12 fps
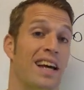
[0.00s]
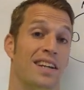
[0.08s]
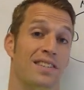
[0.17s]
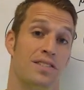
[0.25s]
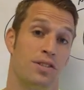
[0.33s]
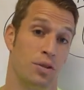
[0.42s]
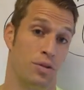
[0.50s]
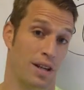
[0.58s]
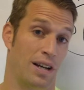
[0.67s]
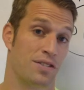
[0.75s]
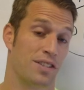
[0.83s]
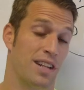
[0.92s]
as
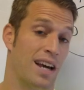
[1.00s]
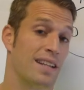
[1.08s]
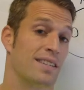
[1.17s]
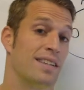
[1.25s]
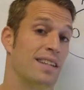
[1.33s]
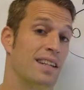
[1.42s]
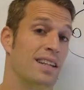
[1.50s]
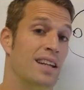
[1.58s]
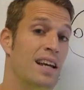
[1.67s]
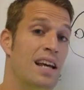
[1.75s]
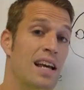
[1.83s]
2019,